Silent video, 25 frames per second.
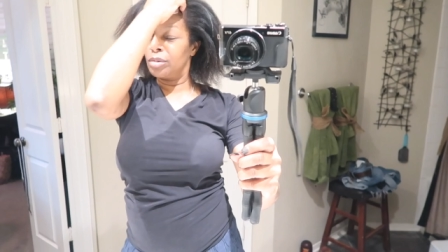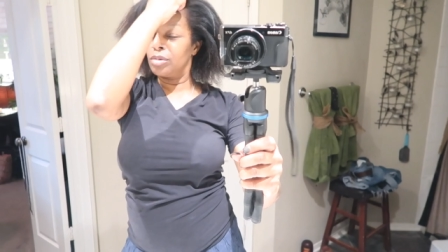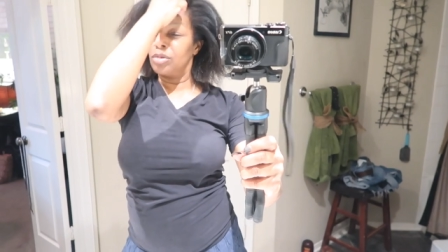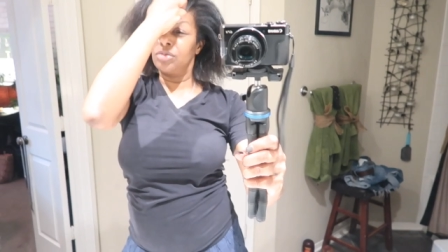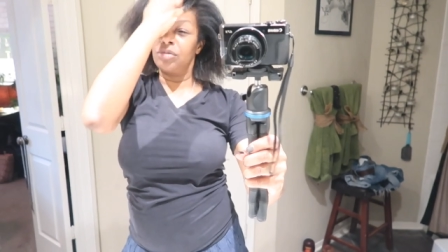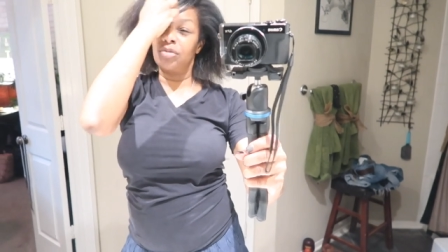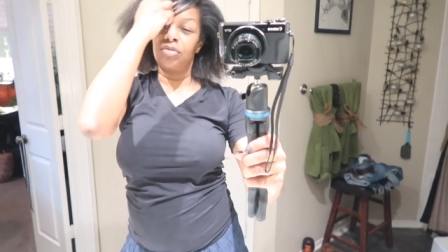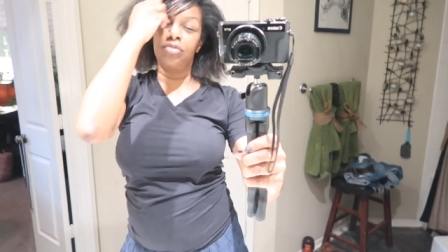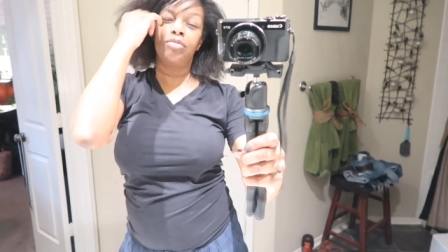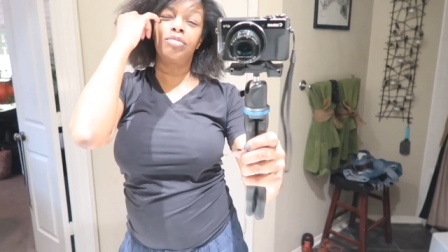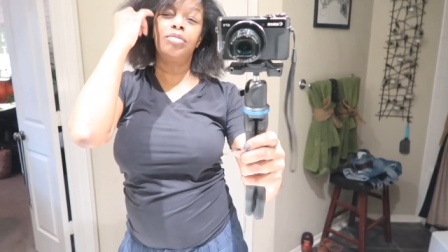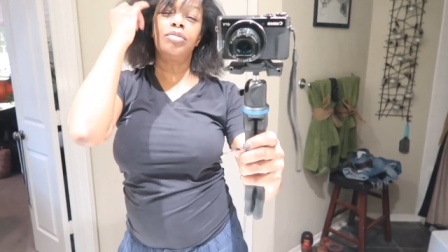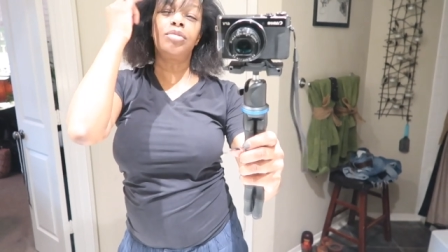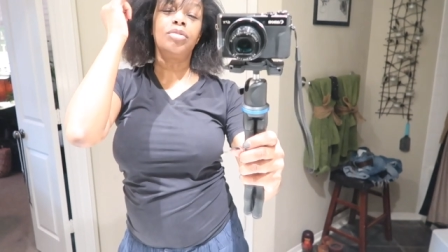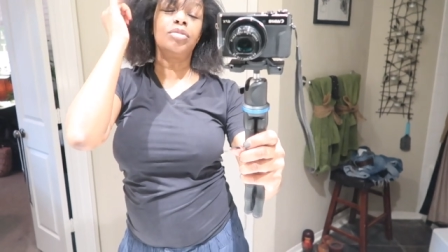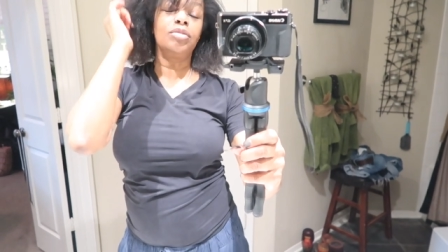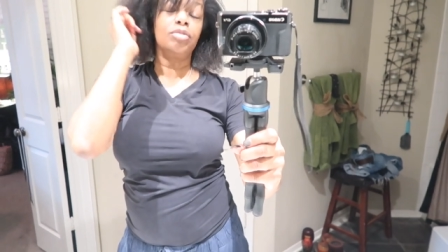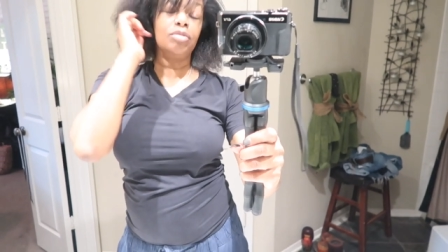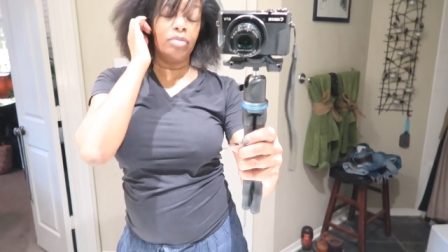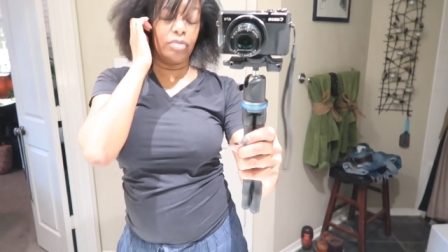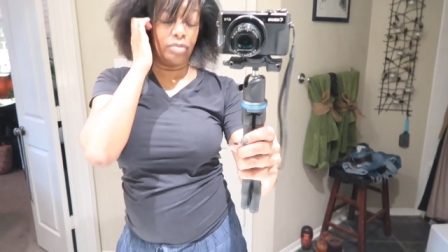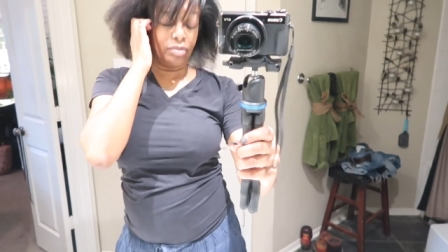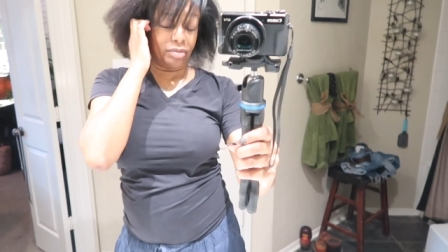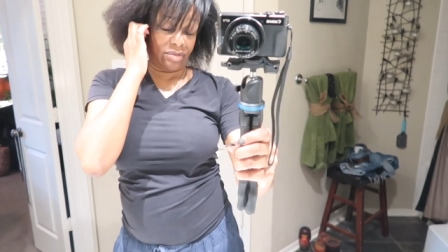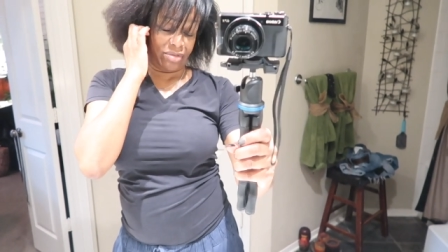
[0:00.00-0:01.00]
was,
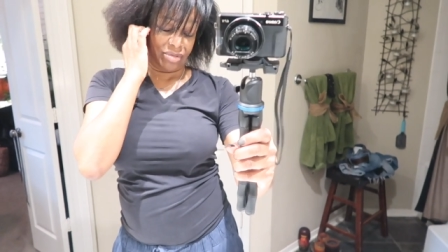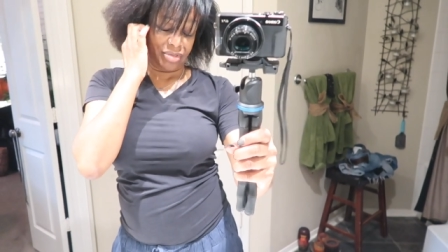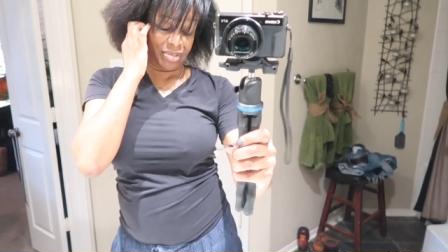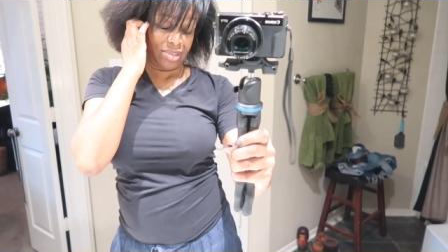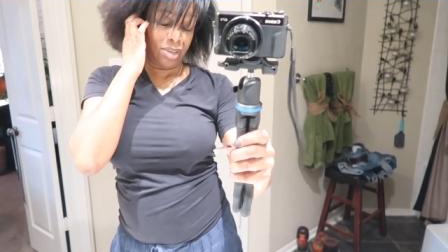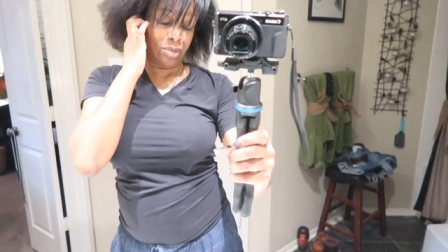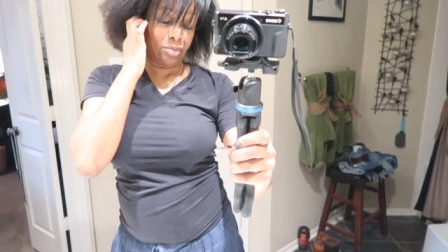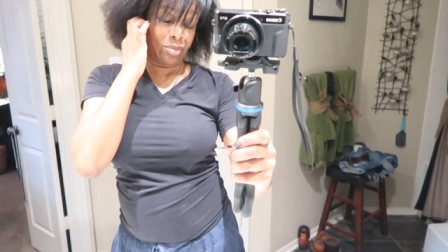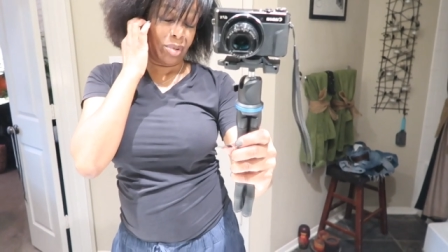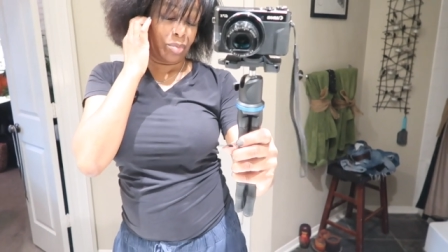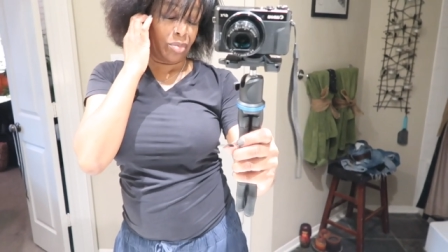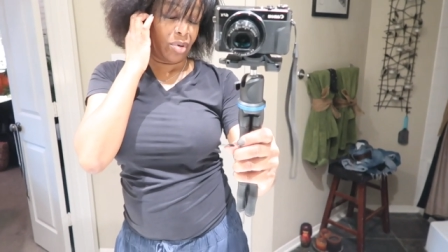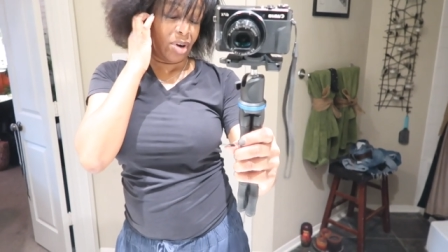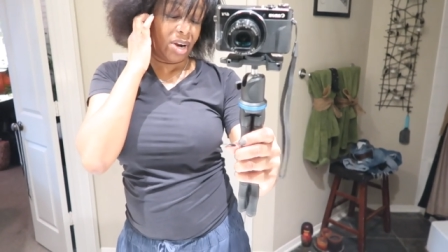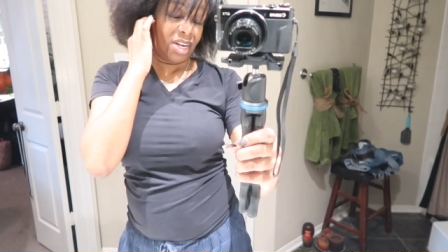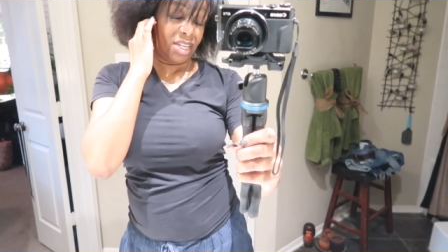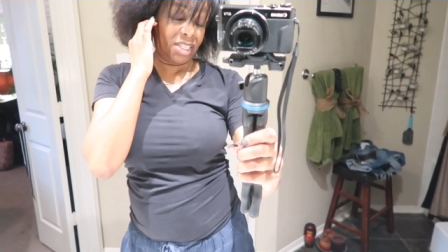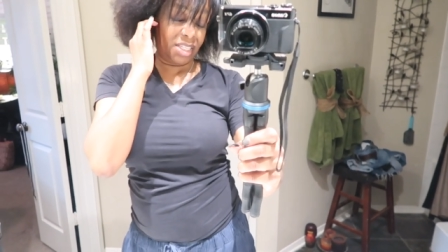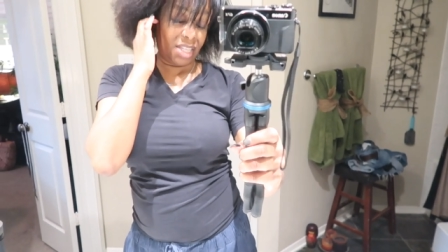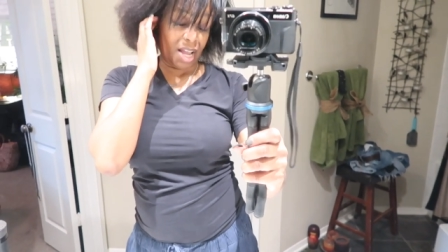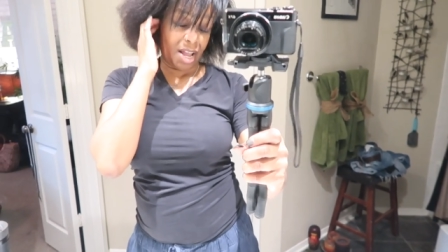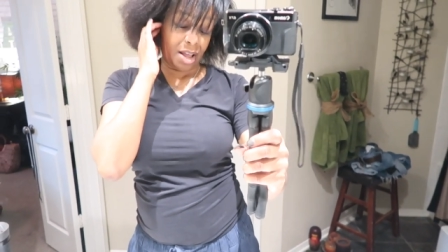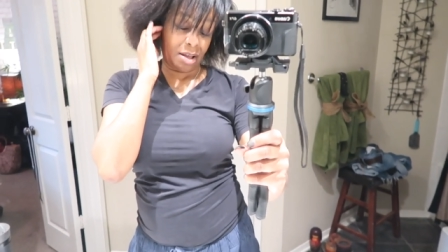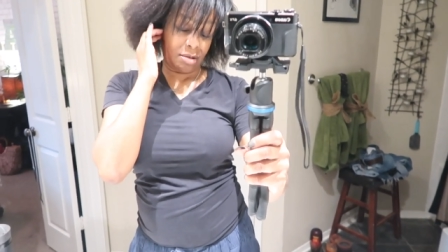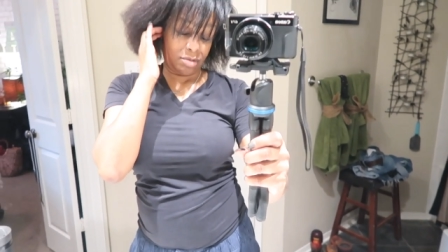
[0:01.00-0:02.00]
took my
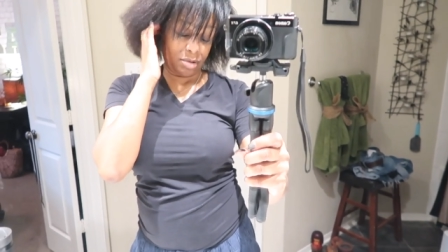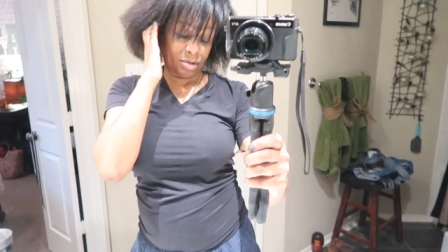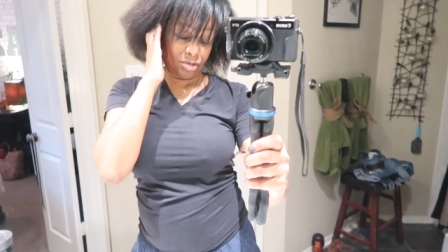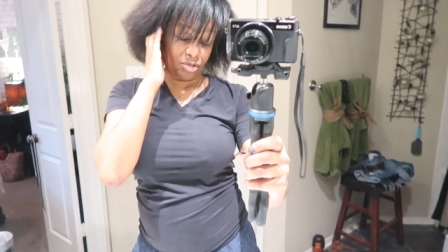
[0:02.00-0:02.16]
braids out